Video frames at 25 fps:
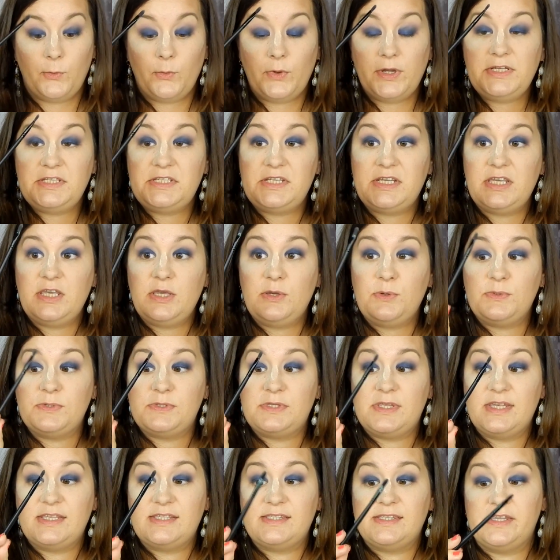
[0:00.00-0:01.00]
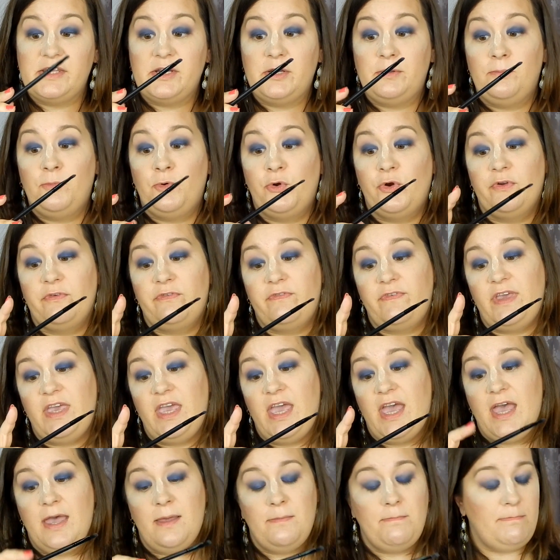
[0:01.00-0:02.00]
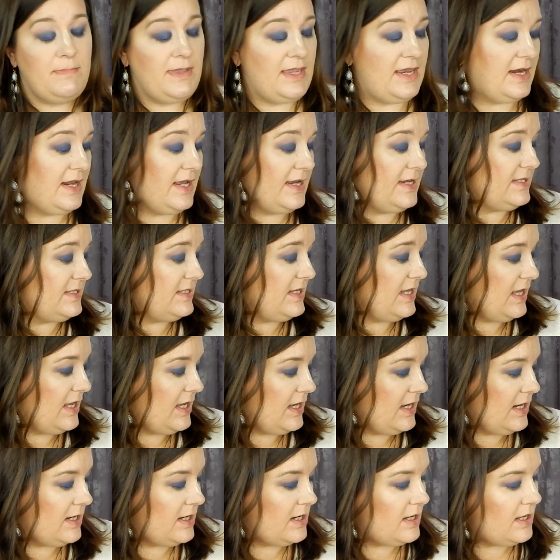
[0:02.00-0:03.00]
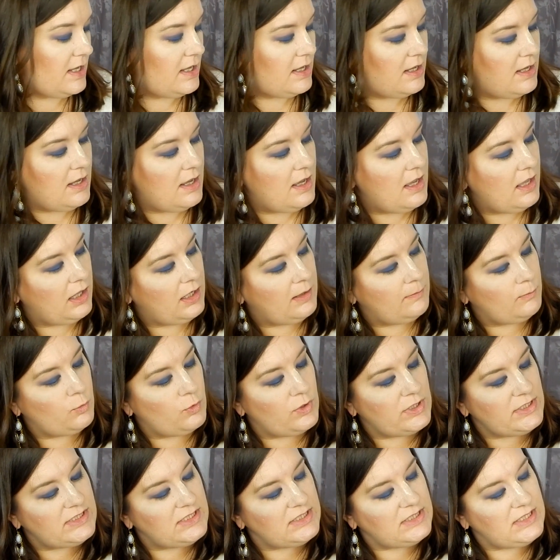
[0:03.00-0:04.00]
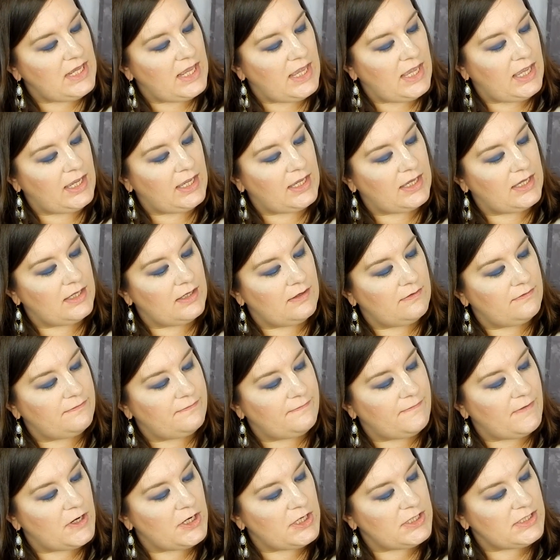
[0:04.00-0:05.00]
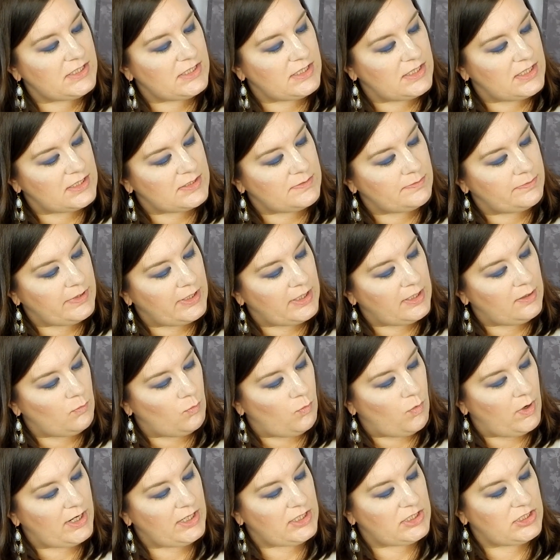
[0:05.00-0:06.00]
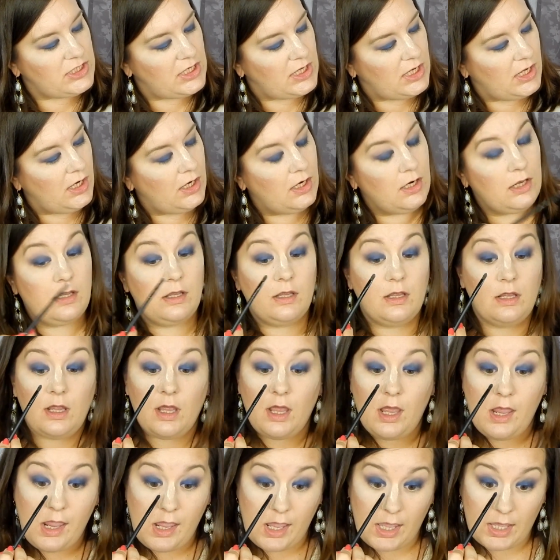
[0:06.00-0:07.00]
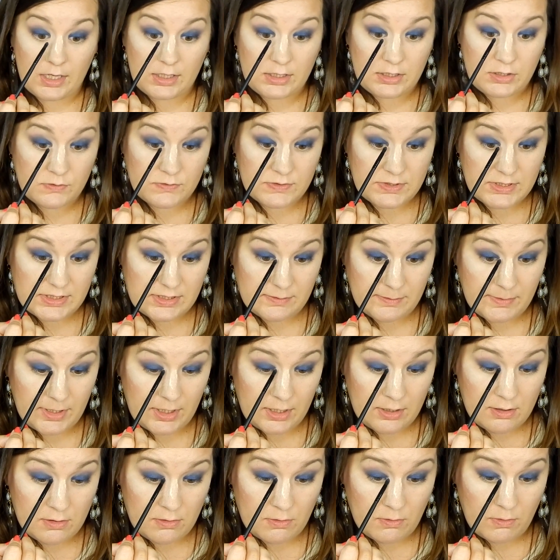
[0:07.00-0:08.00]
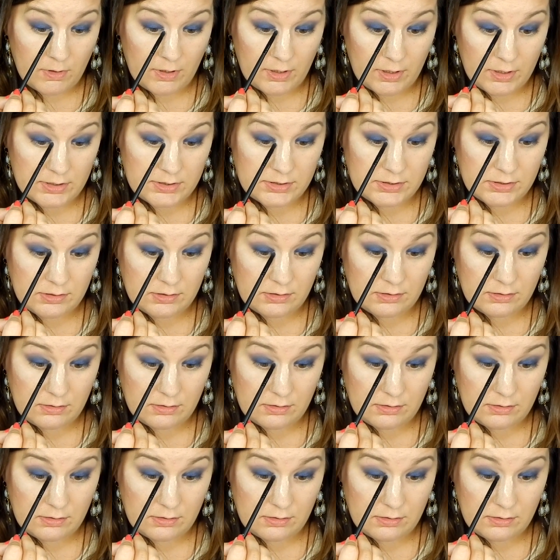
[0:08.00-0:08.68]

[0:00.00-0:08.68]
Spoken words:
I'm going to use this little Morphe MB19. I'm going to take first this plain white shade and use this on my inner corners.